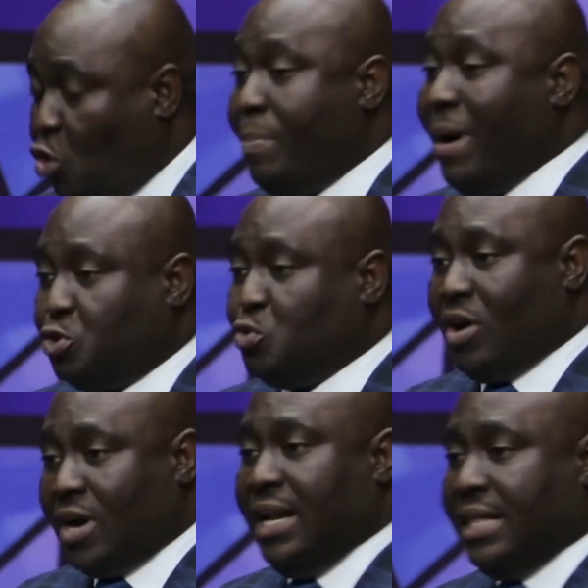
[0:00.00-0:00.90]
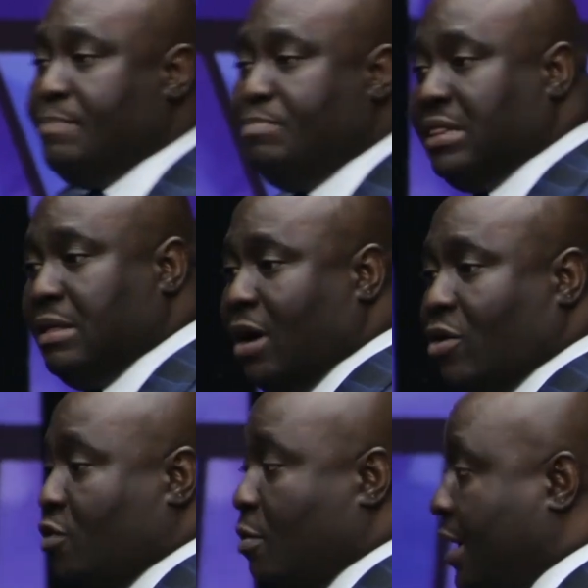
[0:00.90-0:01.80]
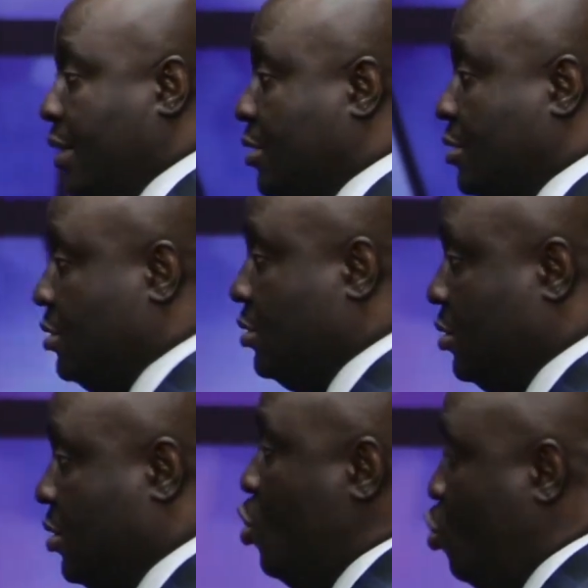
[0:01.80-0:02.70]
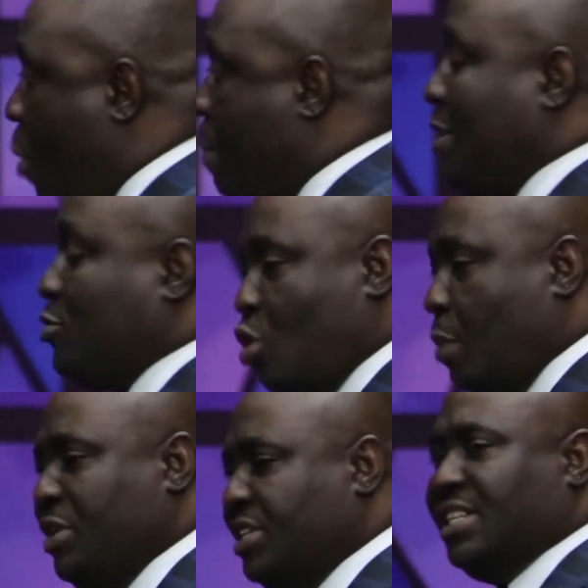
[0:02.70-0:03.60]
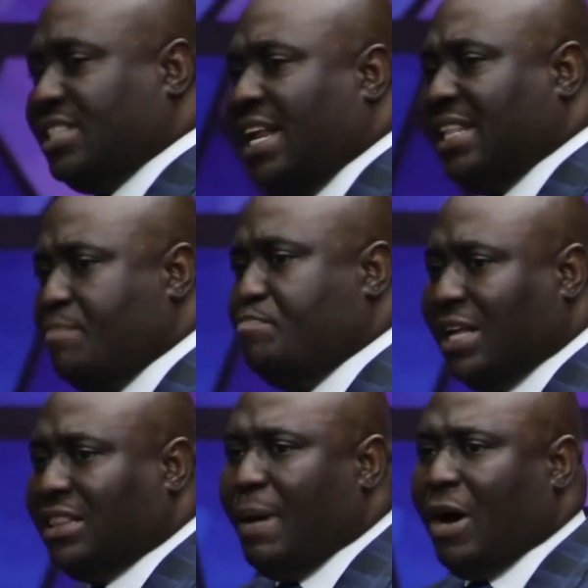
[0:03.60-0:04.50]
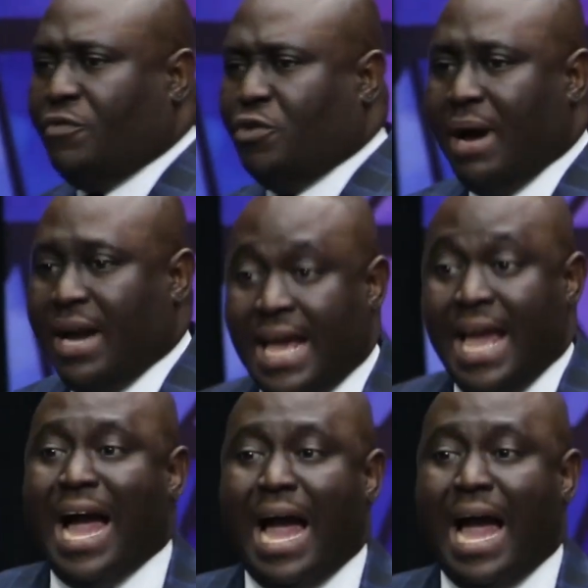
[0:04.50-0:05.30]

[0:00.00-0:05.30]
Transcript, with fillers: Go back to work and let that be at the back of your mind. Go back to your business and let that be at the back of your mind.